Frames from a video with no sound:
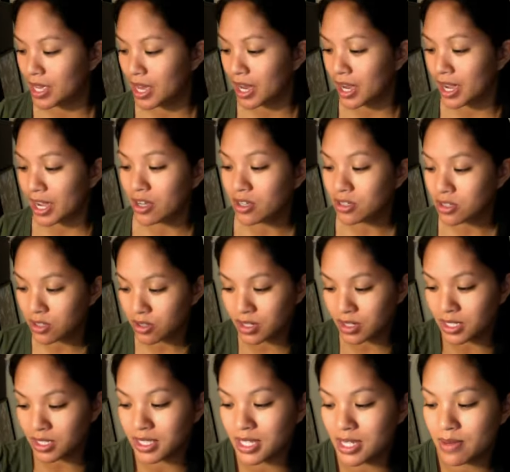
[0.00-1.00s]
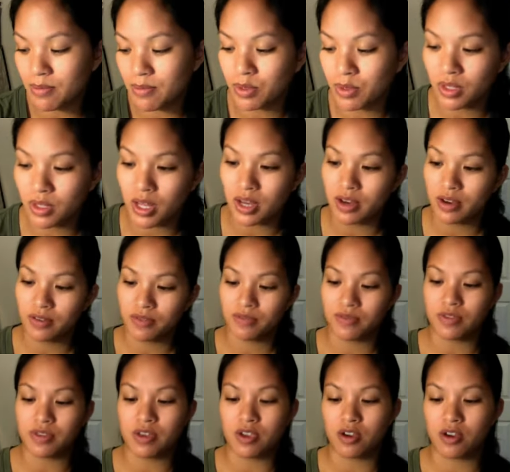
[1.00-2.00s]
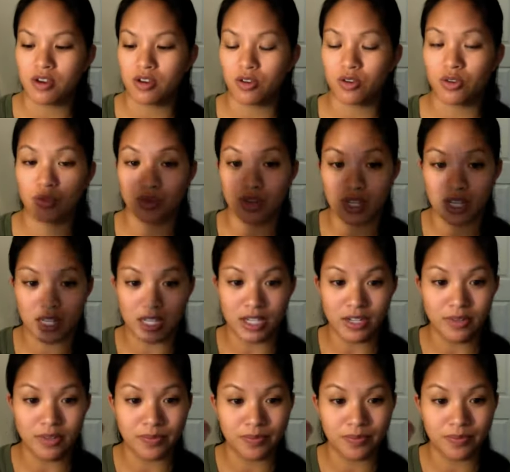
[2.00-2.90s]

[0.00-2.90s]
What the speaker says: I also got a sample of their Greed,